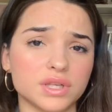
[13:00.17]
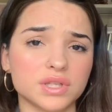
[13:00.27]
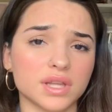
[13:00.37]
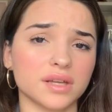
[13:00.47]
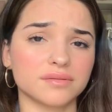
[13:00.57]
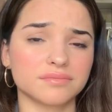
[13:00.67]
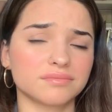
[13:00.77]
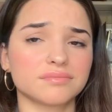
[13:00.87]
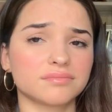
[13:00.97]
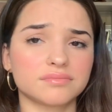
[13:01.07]
which, like
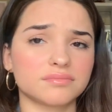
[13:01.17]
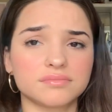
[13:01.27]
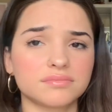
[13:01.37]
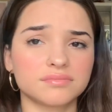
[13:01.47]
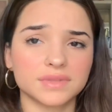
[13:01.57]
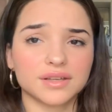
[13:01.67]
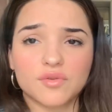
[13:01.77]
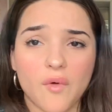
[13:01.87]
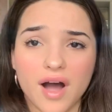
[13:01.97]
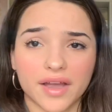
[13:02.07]

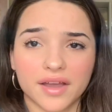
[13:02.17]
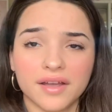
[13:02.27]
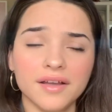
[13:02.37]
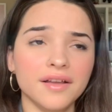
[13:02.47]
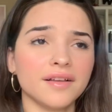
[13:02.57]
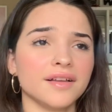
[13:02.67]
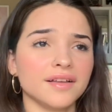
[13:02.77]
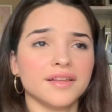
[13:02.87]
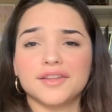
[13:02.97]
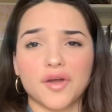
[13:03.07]
why?
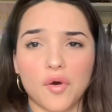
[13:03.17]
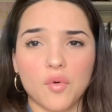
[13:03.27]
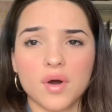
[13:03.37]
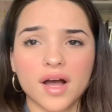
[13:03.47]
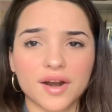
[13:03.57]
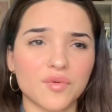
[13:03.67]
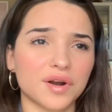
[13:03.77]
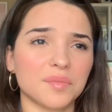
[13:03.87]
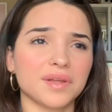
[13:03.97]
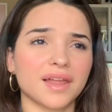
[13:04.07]
No, I don't
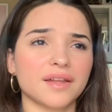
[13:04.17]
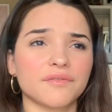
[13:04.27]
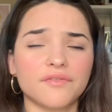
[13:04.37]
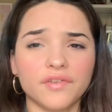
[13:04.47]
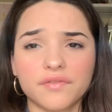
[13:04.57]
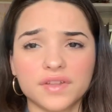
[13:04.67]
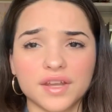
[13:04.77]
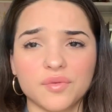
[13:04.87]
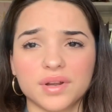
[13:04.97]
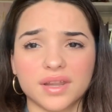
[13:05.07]
want to be like
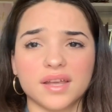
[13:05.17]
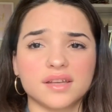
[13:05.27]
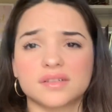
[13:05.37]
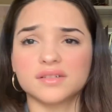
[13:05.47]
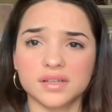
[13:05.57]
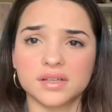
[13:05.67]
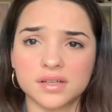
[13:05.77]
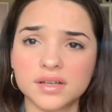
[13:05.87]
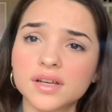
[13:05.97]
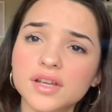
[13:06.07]
50 with, like,
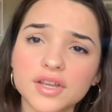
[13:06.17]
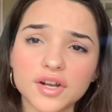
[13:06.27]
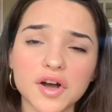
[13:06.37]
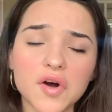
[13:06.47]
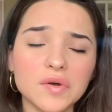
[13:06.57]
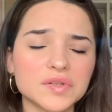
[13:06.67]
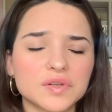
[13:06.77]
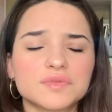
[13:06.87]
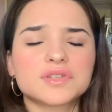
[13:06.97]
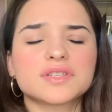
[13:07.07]
you know.
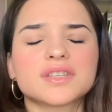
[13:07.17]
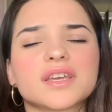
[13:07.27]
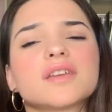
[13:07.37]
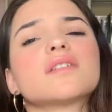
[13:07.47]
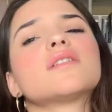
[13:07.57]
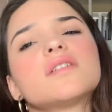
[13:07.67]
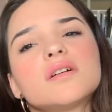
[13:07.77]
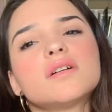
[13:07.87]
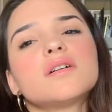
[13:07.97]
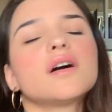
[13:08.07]
So it's just like,
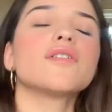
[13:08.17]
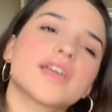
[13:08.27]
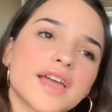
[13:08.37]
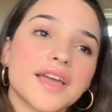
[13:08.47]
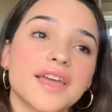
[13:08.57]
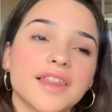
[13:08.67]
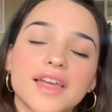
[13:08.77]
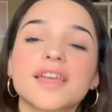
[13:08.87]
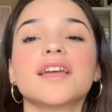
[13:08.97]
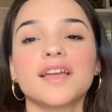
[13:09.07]
oh, okay,
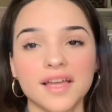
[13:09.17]
like,